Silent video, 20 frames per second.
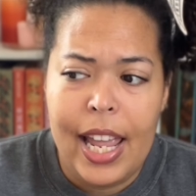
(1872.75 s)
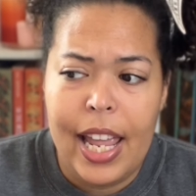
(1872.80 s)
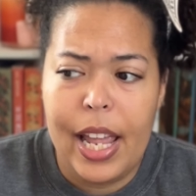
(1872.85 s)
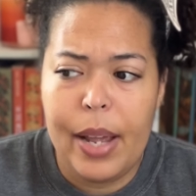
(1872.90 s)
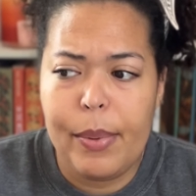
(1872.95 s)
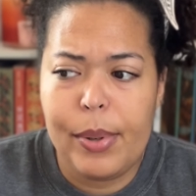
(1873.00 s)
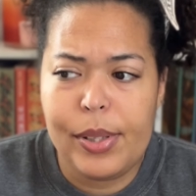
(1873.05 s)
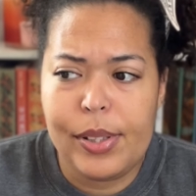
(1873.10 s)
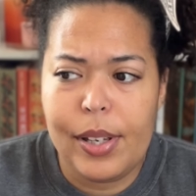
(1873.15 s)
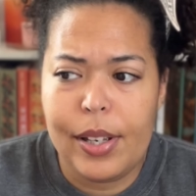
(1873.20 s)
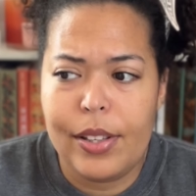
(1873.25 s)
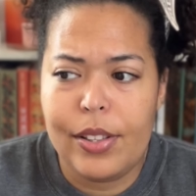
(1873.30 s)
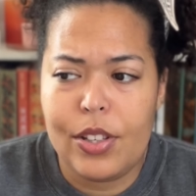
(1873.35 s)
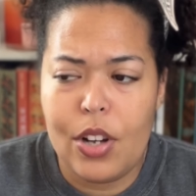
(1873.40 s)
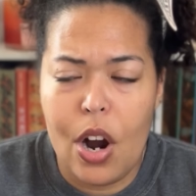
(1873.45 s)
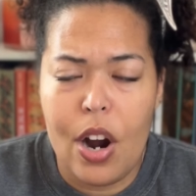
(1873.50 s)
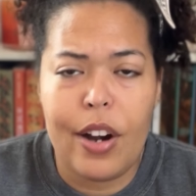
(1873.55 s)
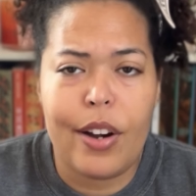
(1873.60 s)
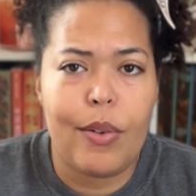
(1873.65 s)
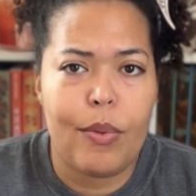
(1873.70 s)
It was a
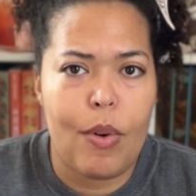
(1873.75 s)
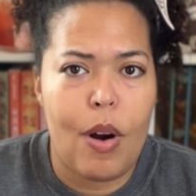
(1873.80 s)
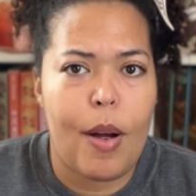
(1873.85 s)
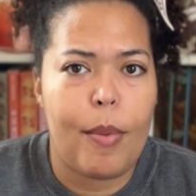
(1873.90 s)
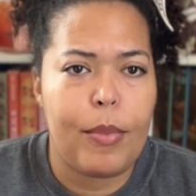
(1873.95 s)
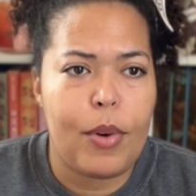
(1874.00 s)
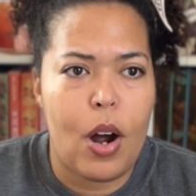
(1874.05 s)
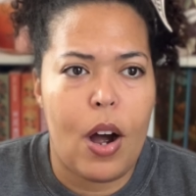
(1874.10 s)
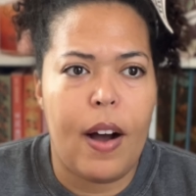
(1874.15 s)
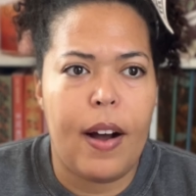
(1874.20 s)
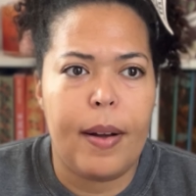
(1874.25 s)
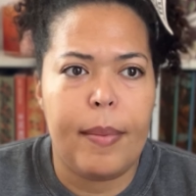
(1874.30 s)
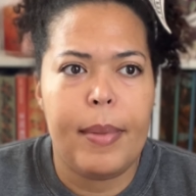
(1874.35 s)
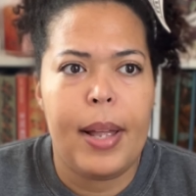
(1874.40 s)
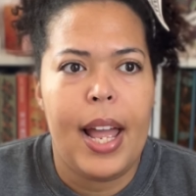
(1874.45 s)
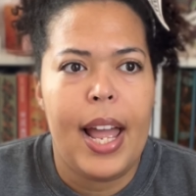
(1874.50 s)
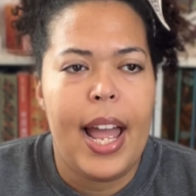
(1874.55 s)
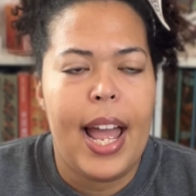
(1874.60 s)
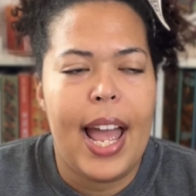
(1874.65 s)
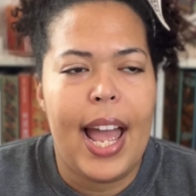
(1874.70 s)
dark rom-com
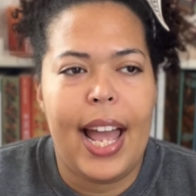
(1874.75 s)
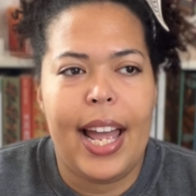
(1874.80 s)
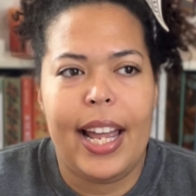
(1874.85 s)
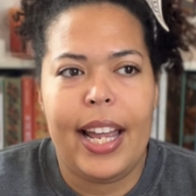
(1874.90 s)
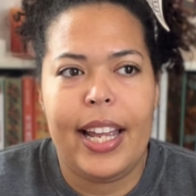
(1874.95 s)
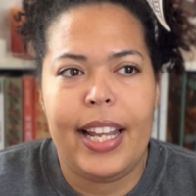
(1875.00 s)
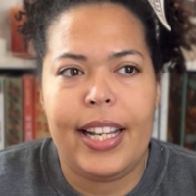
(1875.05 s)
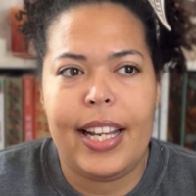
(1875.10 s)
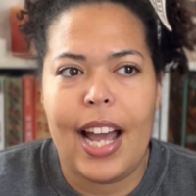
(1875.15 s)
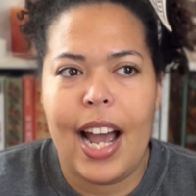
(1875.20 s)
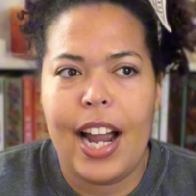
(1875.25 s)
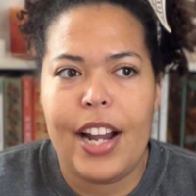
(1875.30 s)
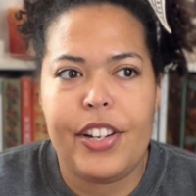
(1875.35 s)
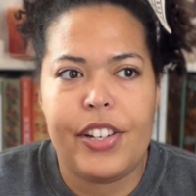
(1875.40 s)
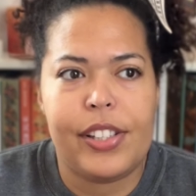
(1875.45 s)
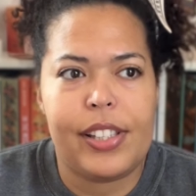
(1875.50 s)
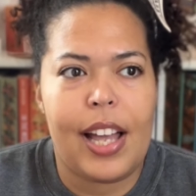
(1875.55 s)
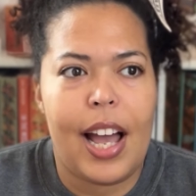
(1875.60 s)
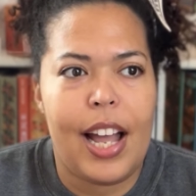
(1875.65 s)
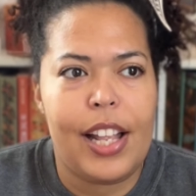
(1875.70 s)
and I
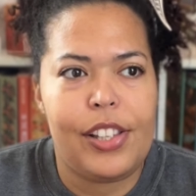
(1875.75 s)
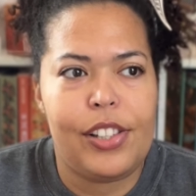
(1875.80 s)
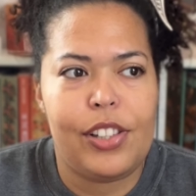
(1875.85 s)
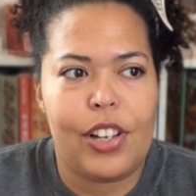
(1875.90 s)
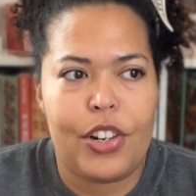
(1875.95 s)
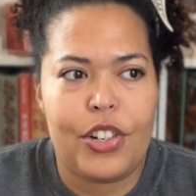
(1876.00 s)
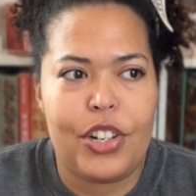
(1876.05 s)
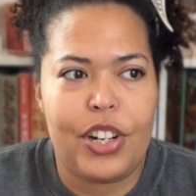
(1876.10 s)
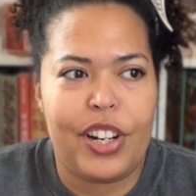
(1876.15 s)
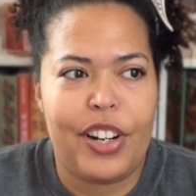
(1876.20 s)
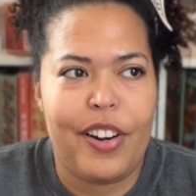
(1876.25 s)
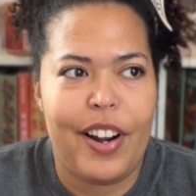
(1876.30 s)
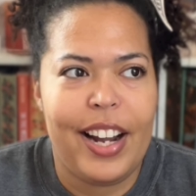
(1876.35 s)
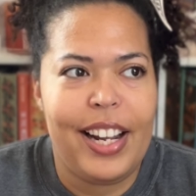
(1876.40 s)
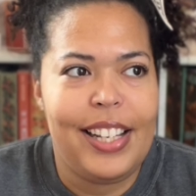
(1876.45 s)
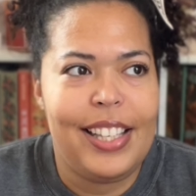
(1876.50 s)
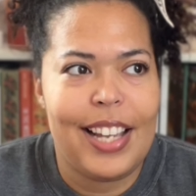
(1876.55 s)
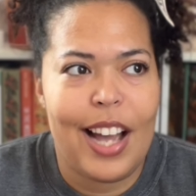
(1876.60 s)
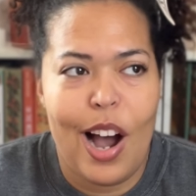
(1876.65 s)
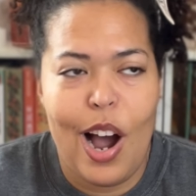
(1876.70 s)
just had such a
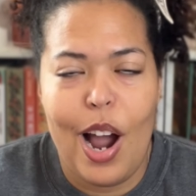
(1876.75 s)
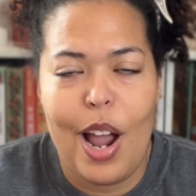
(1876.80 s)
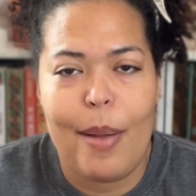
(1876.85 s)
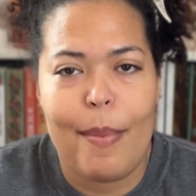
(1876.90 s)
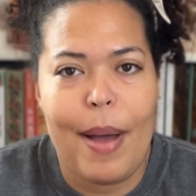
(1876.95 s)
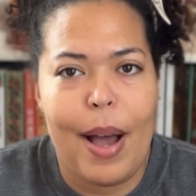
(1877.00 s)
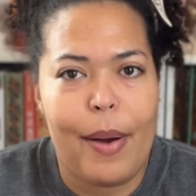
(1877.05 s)
great time.